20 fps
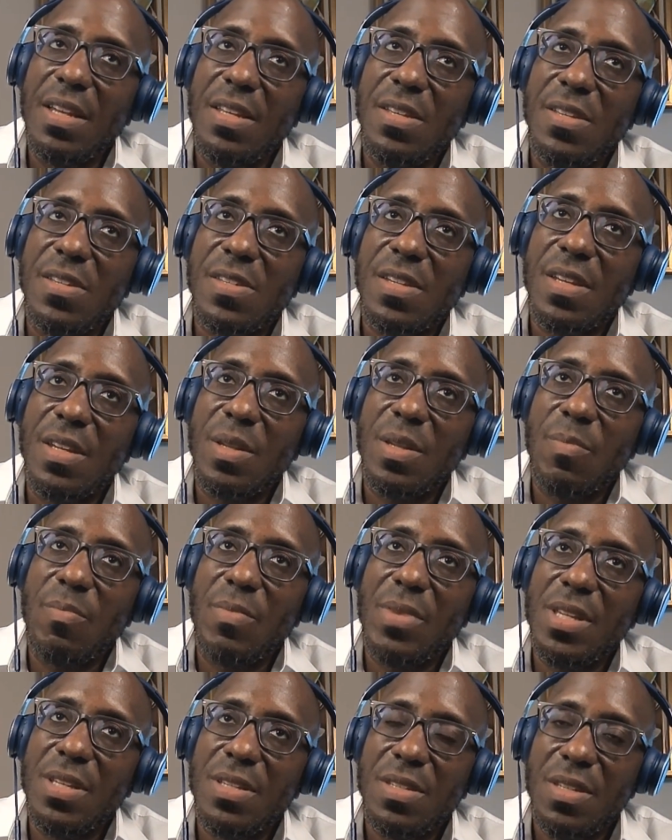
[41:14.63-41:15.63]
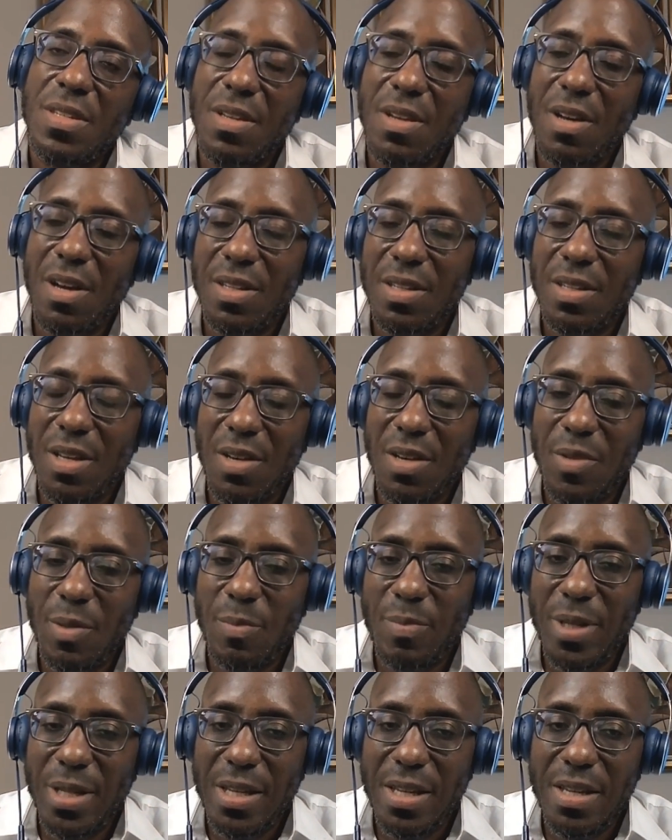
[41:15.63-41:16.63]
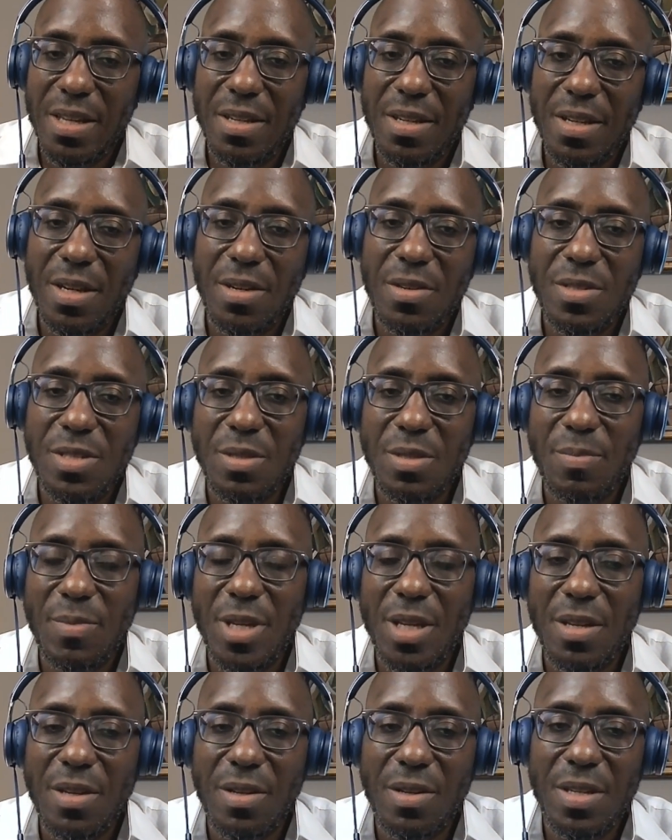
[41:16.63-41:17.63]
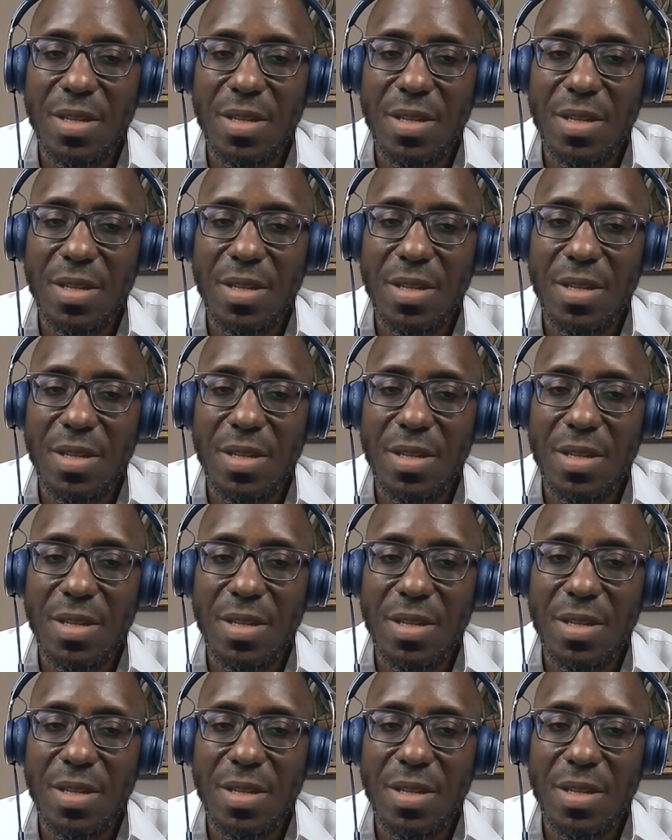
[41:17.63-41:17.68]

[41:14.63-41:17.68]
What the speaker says: he said the minute he got off the plane here in Jamaica,